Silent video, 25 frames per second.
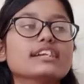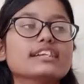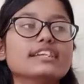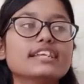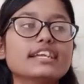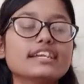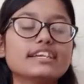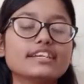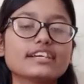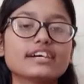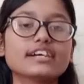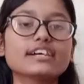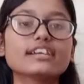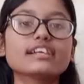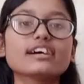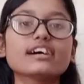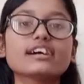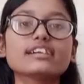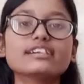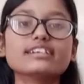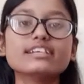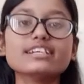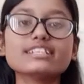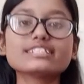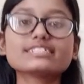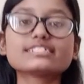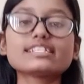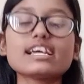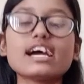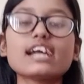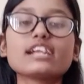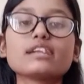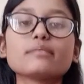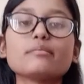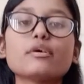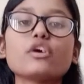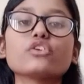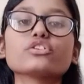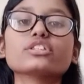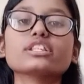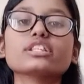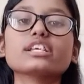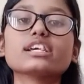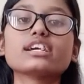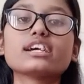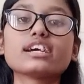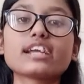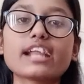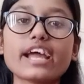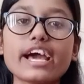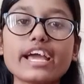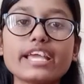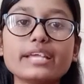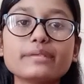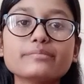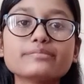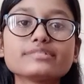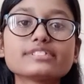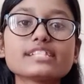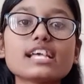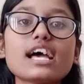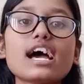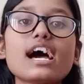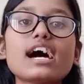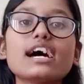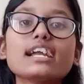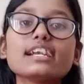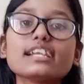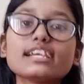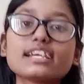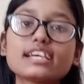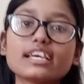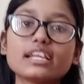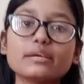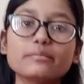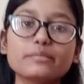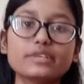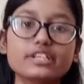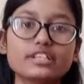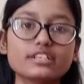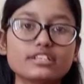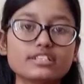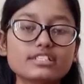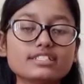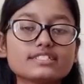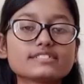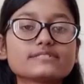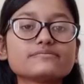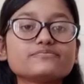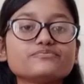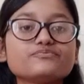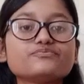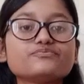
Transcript: deter, understand about the crimes and criminals,